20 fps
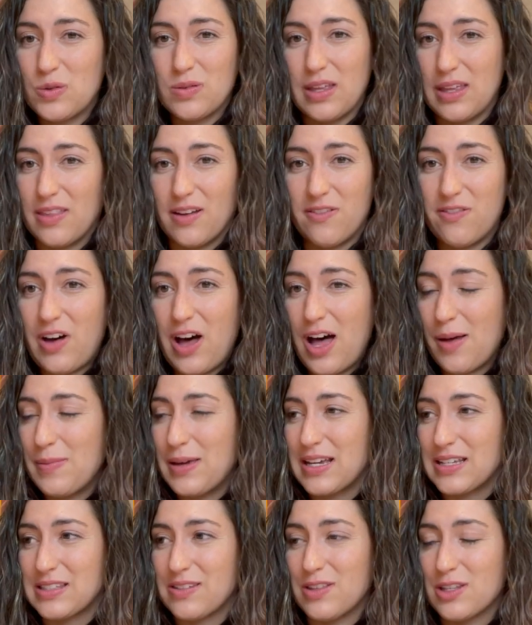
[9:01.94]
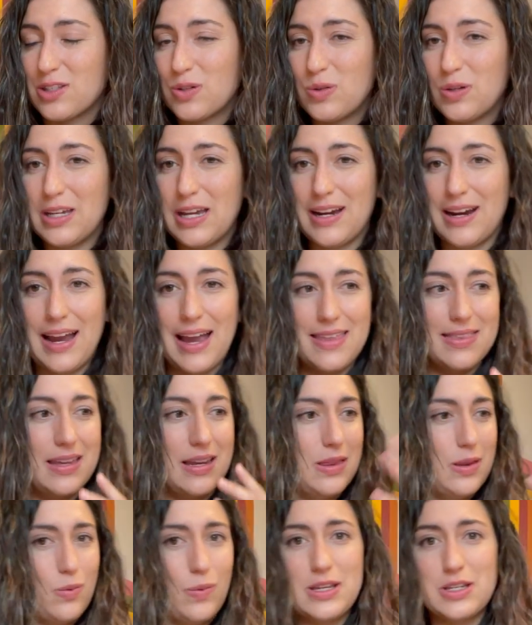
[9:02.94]
in the fall because of the school year and then
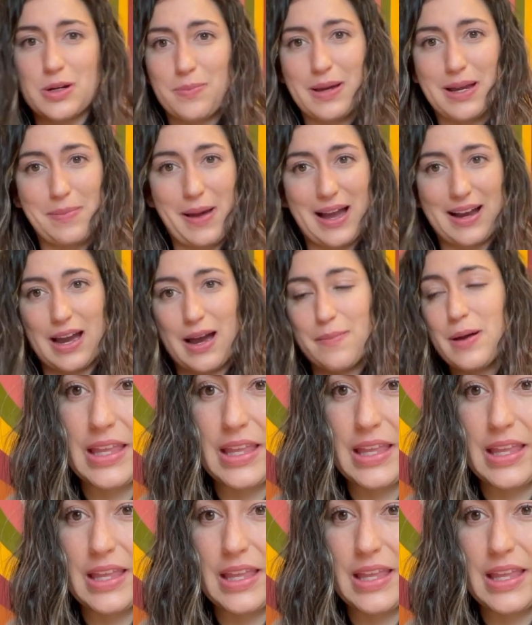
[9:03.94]
in the winter pick back up.